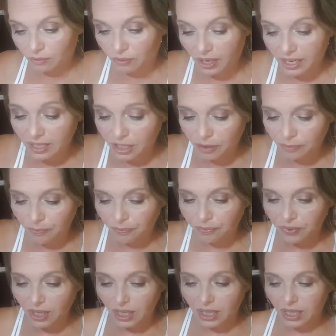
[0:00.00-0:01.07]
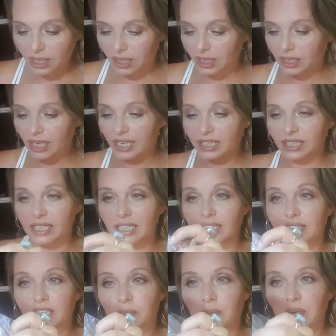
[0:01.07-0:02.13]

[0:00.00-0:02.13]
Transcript: right? Next thing in this